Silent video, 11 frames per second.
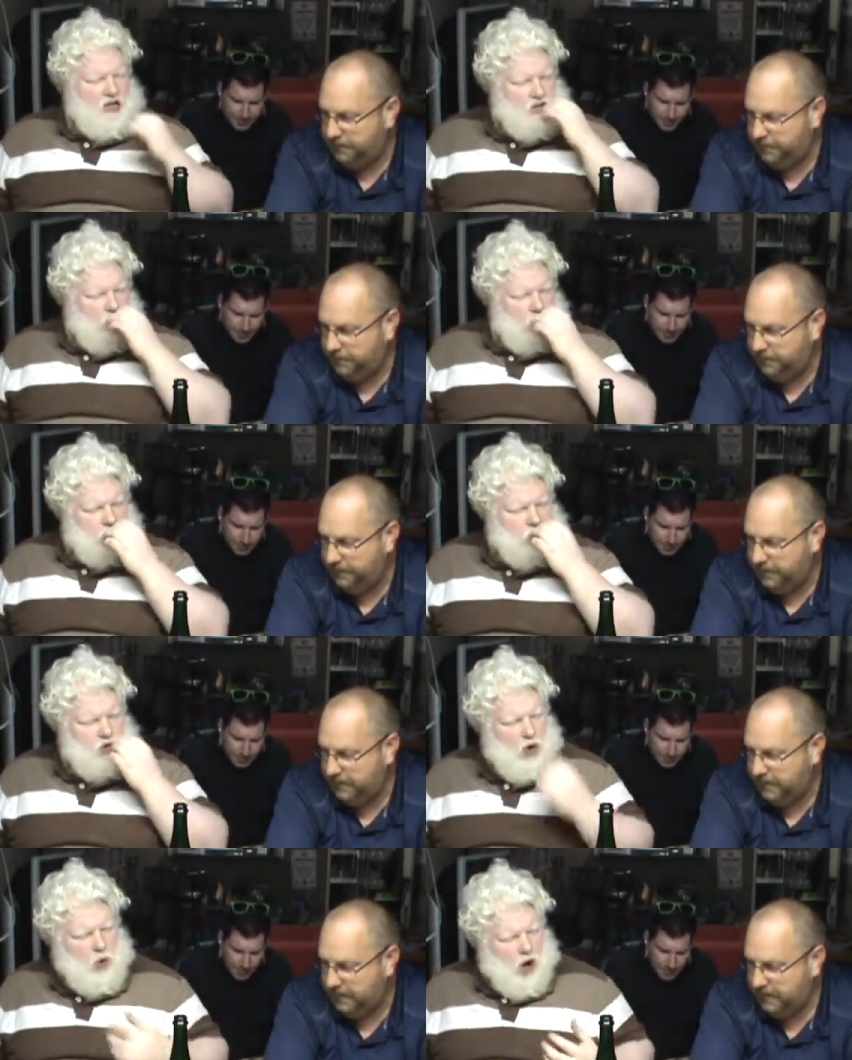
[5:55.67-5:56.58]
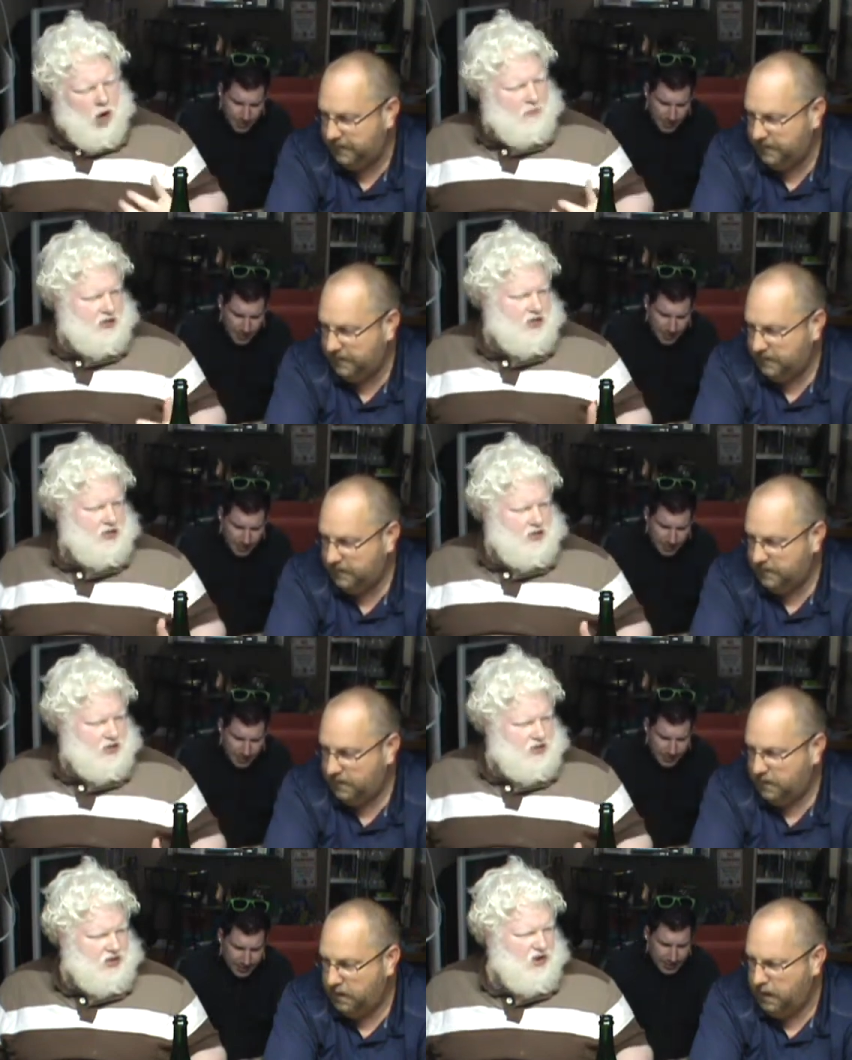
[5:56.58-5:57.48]
Speaker 1: There's almost no hop taste to
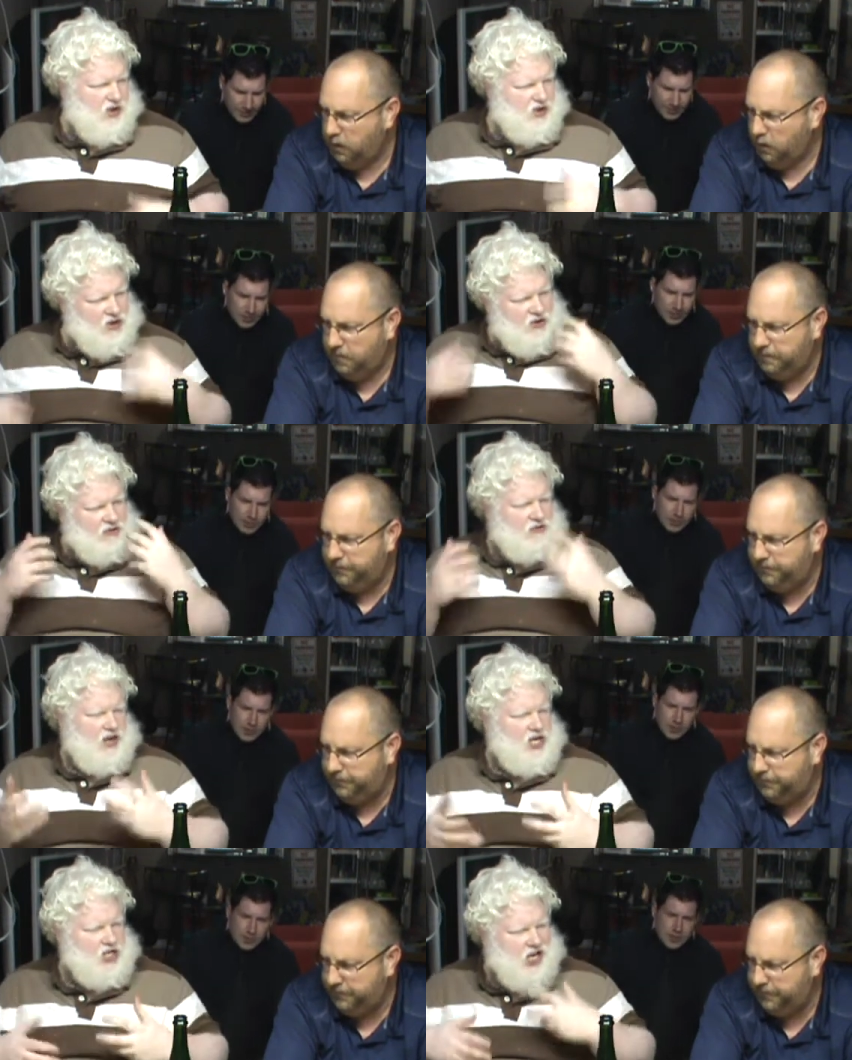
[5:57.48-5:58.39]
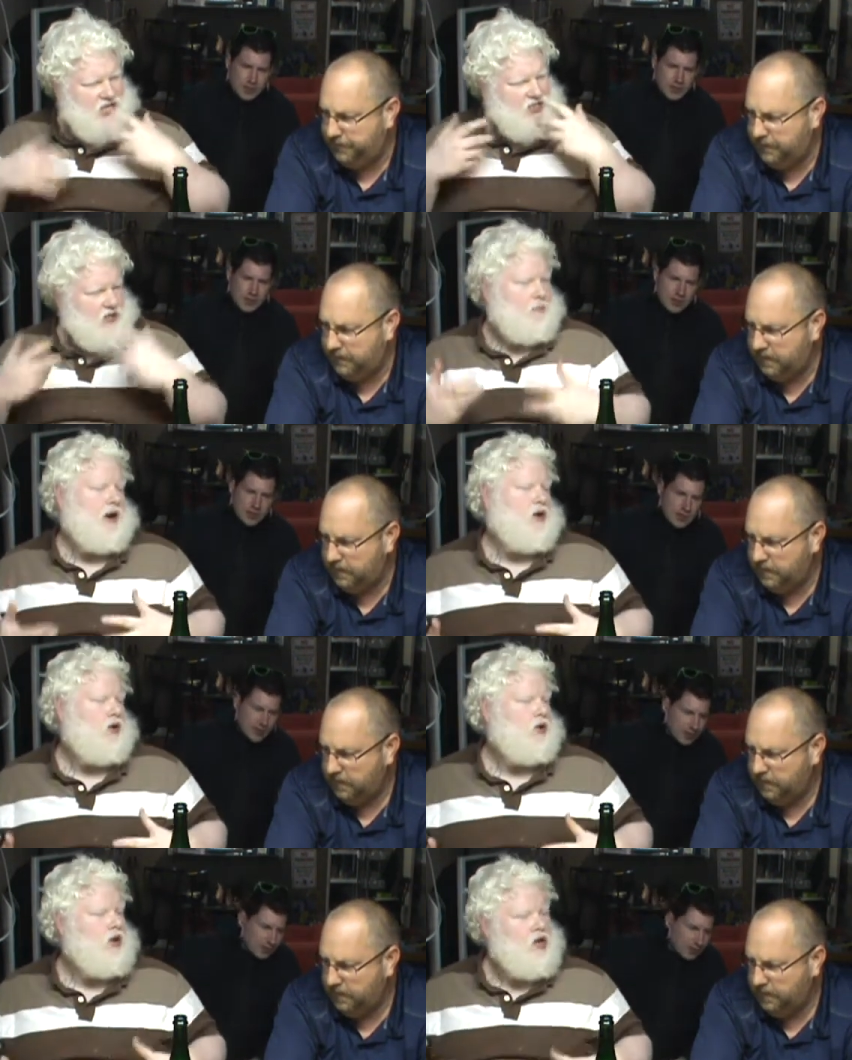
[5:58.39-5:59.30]
this at no. all. Your finish is the
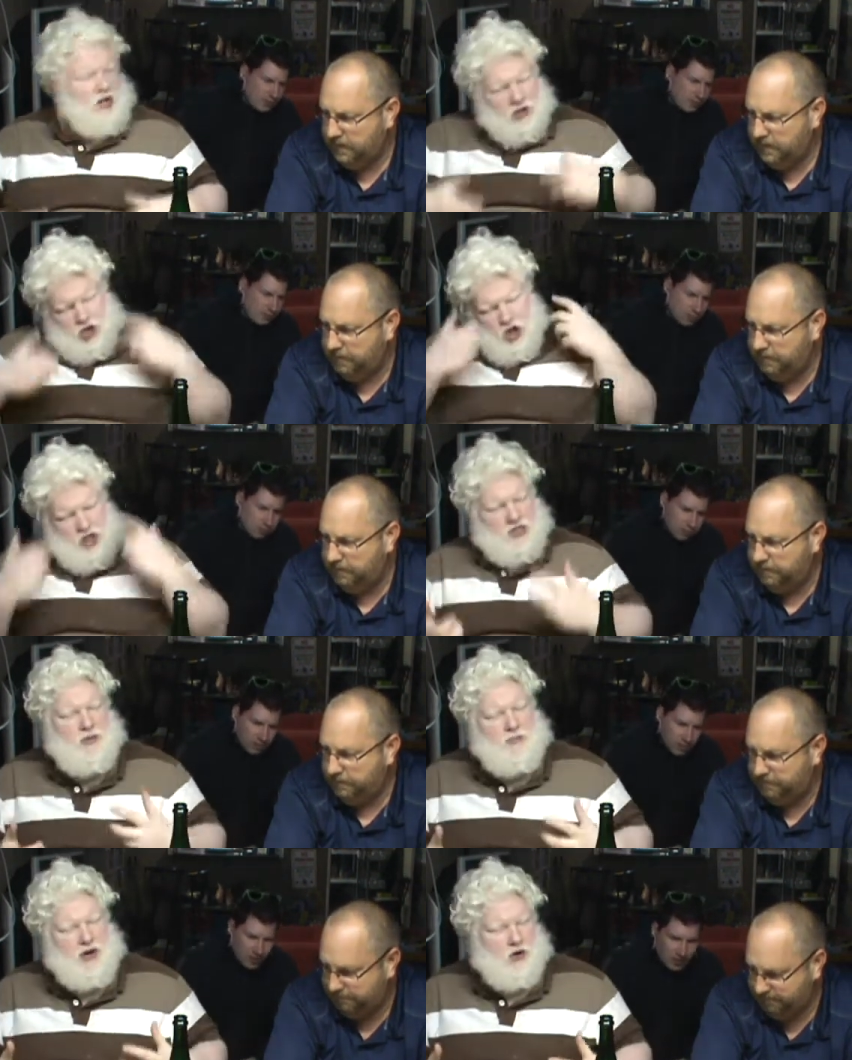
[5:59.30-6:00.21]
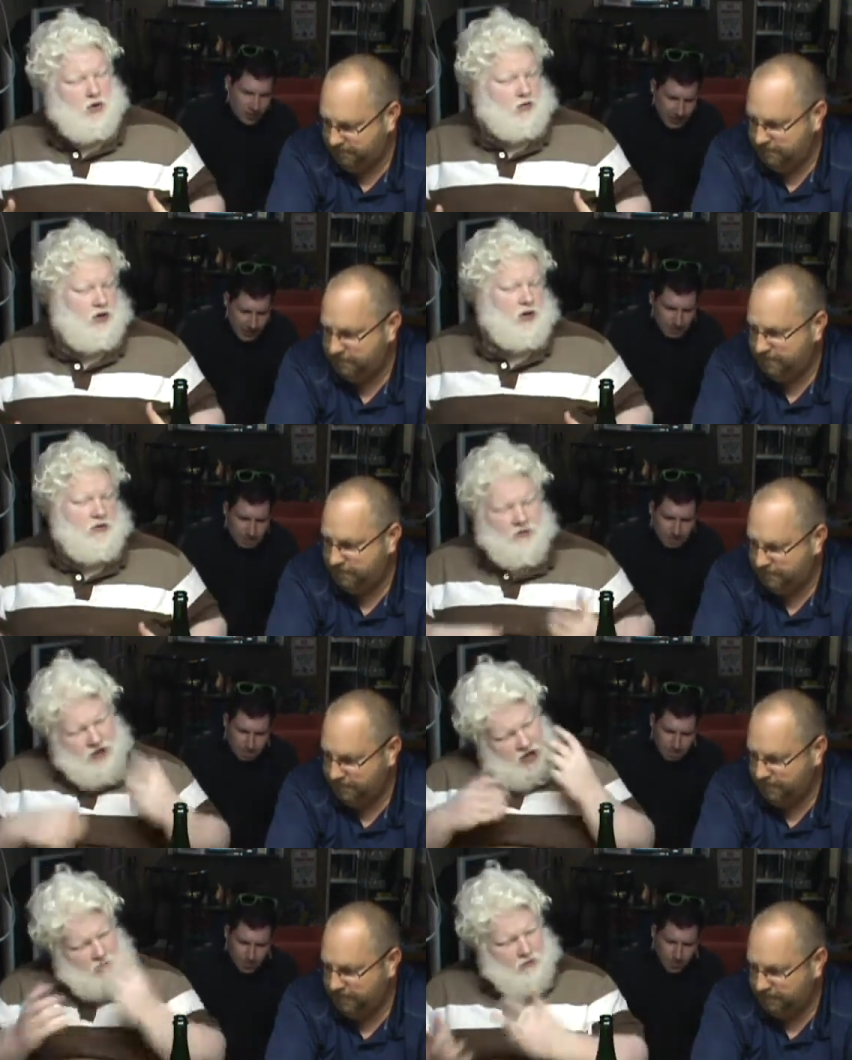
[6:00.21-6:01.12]
barrel. Ooh. Just the barrel, really.
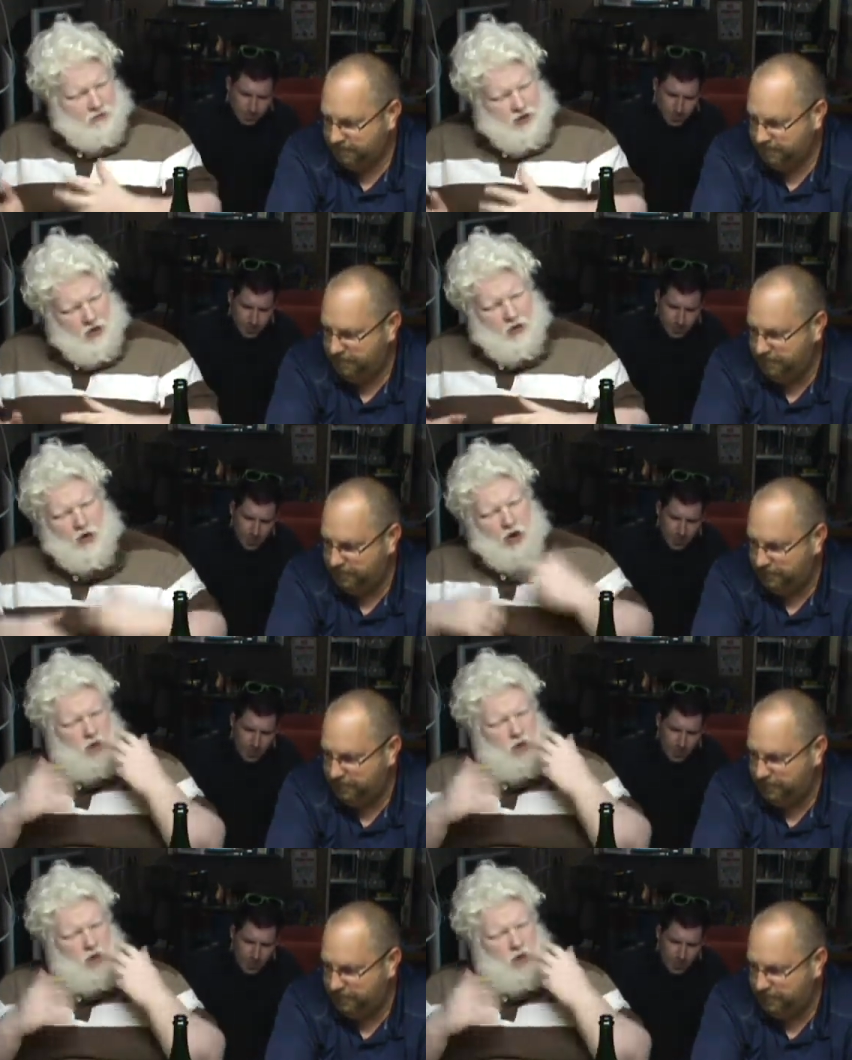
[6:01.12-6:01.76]
Vanilla from the oak,